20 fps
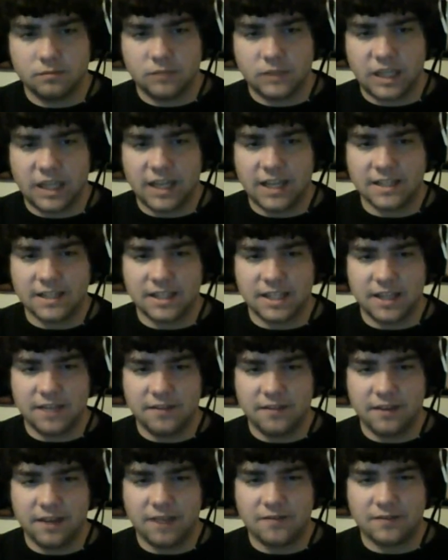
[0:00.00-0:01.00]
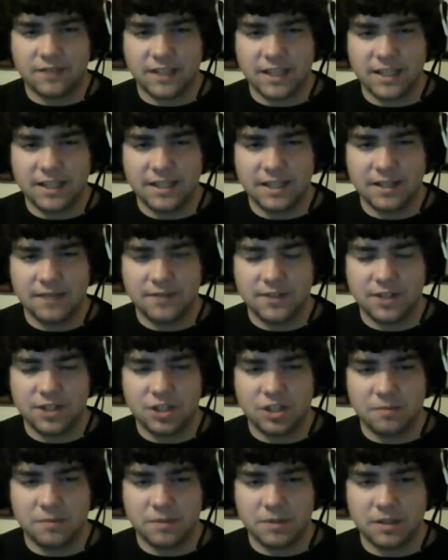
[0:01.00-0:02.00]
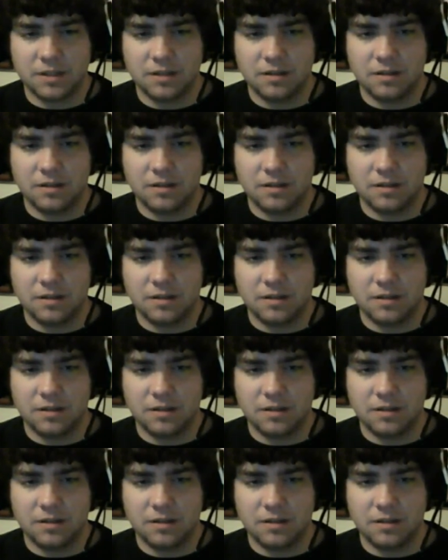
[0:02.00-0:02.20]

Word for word: Has left have less heavy ships.